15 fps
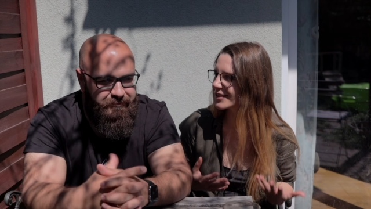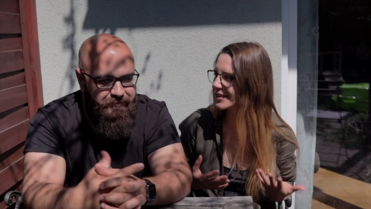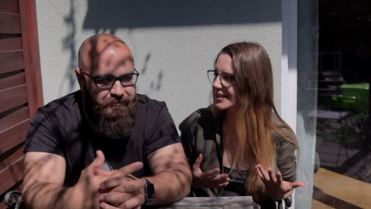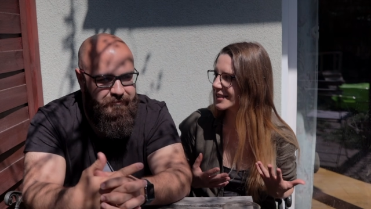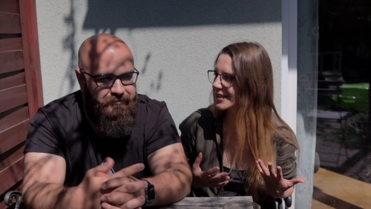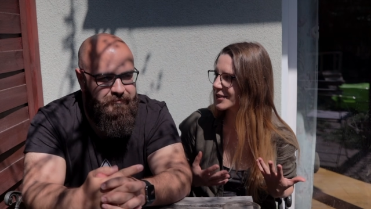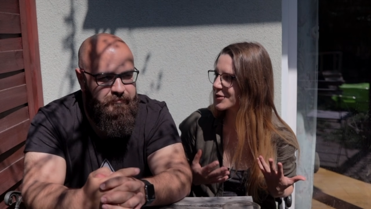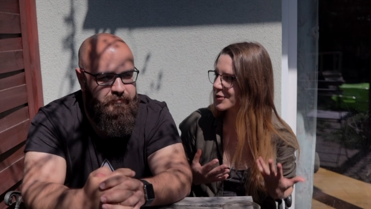
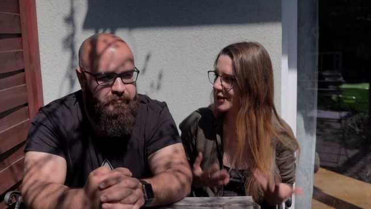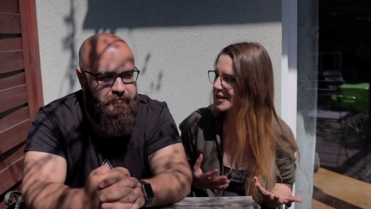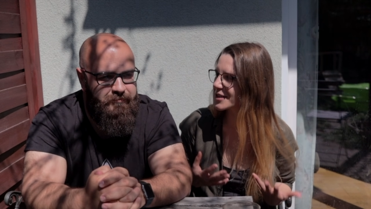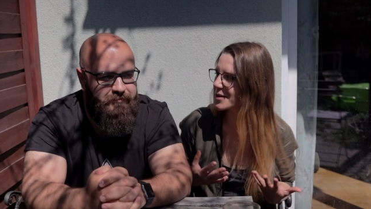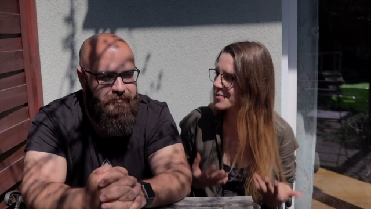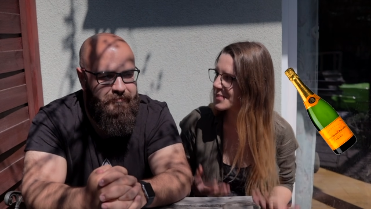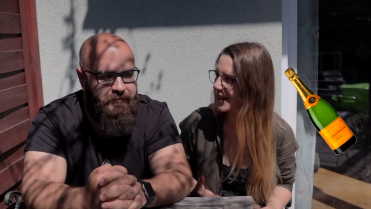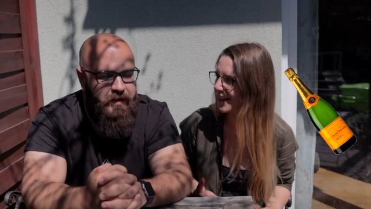Speaker 1: uh, drink
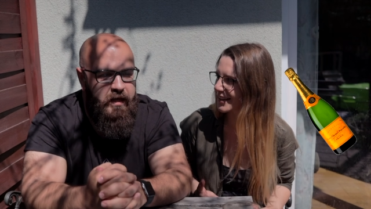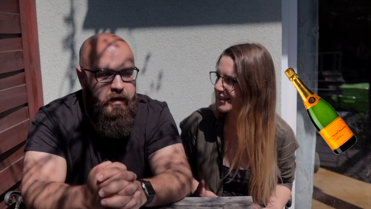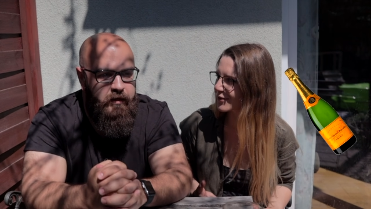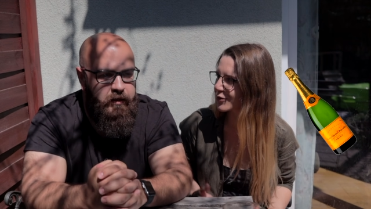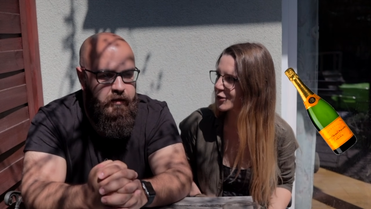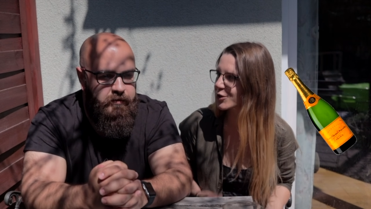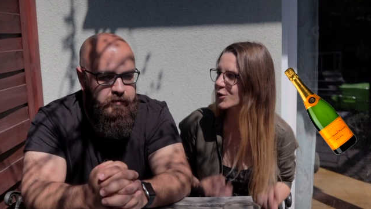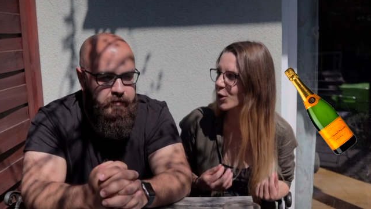champagne
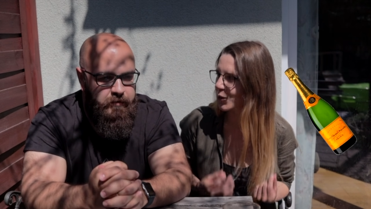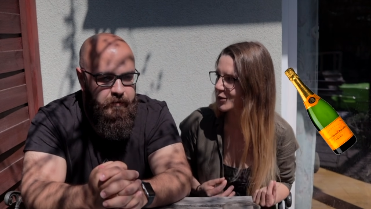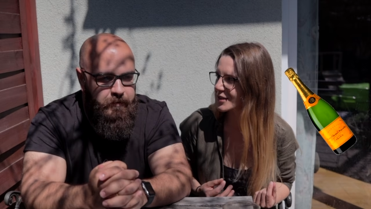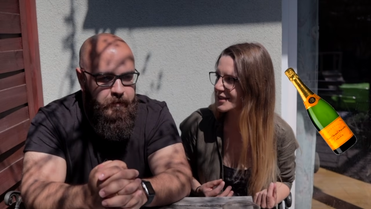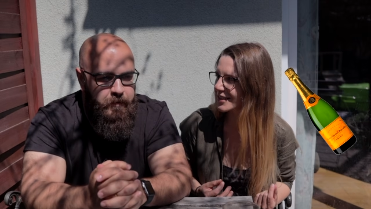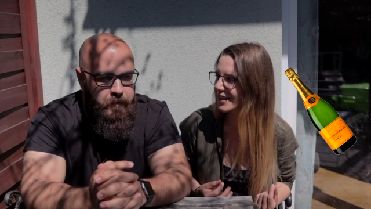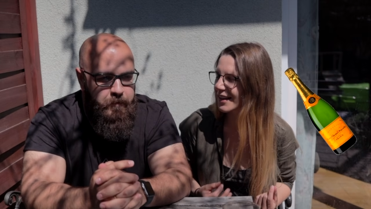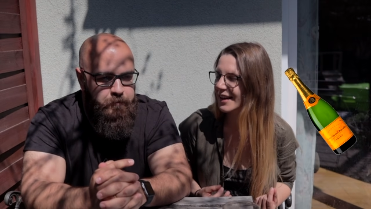yes. for
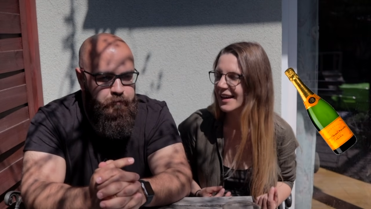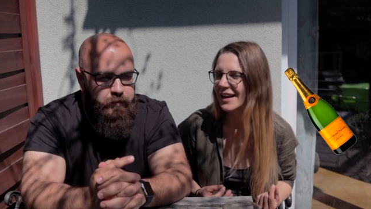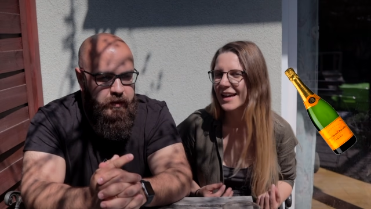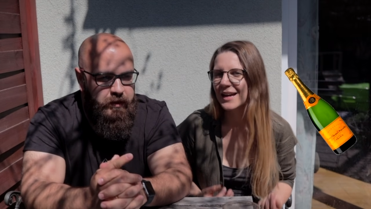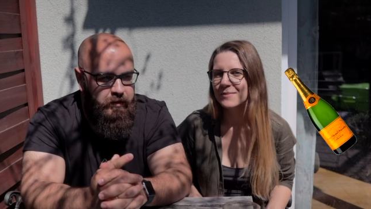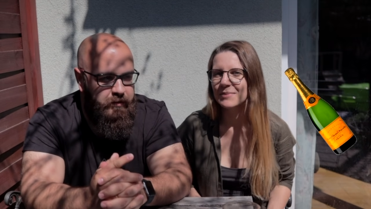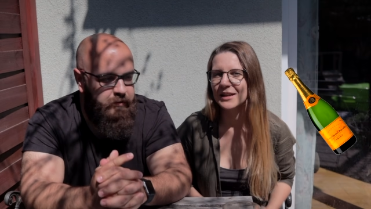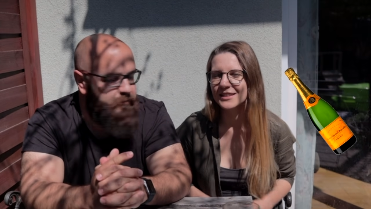toast
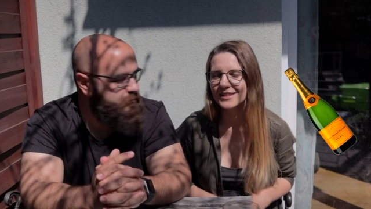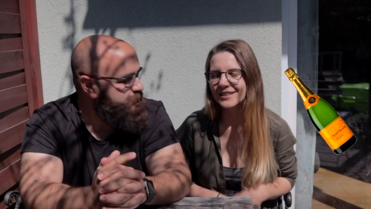but